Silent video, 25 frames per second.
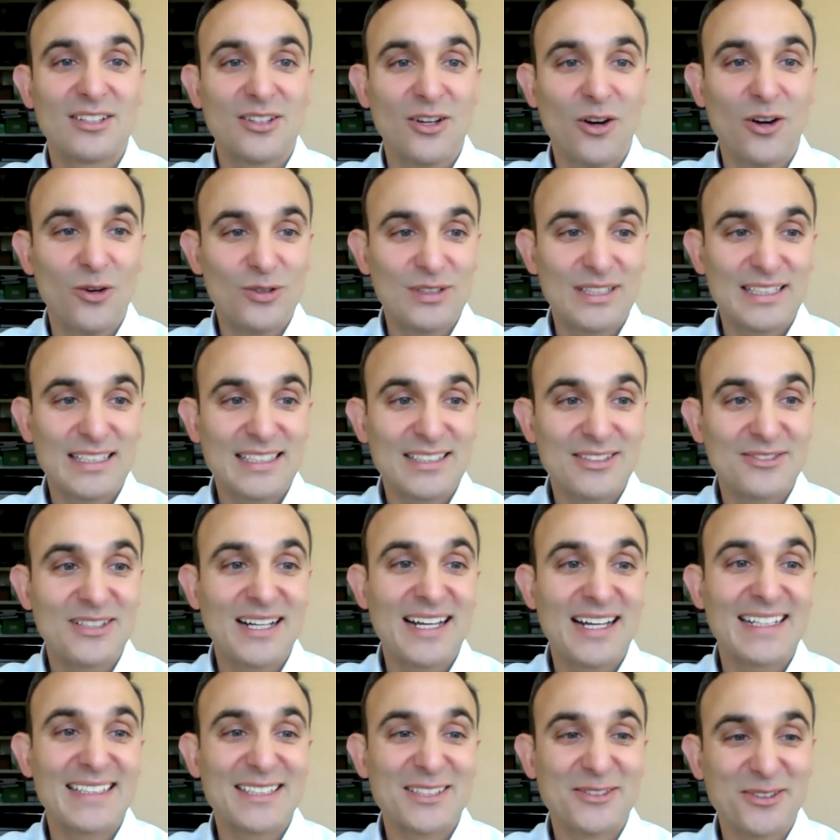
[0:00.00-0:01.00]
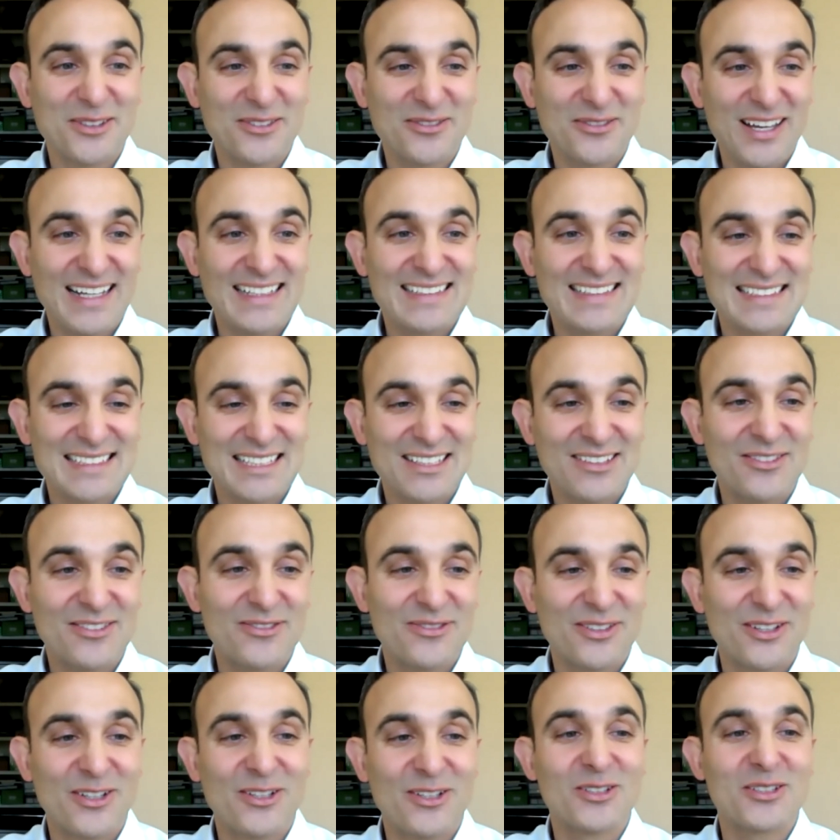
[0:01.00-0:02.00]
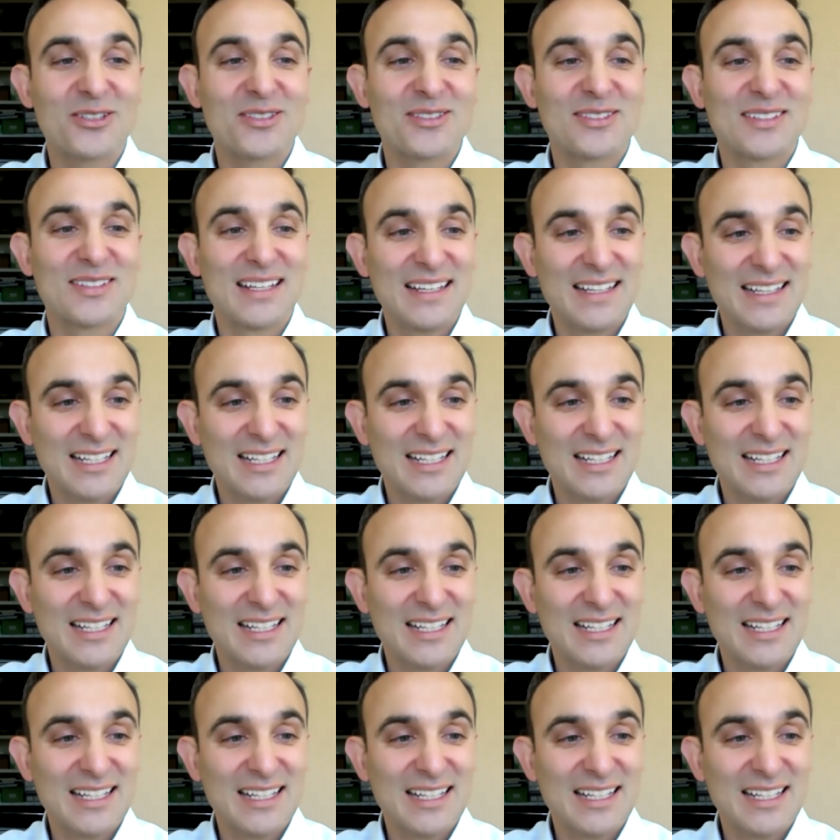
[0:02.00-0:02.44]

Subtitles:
only interacting with vaccinated folks